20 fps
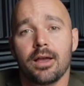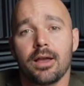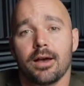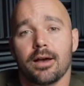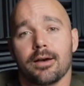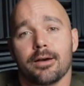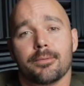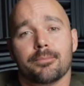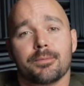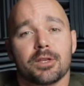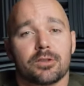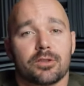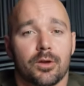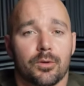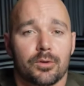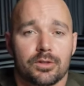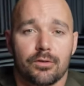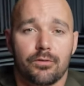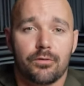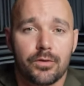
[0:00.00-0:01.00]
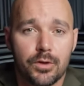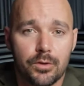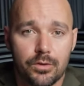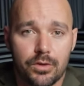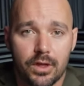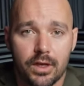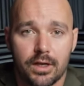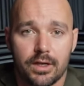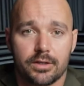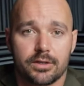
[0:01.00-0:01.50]
Um, there was a
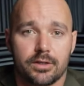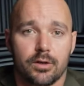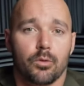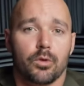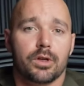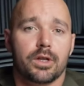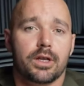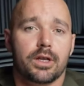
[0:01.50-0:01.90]
few things that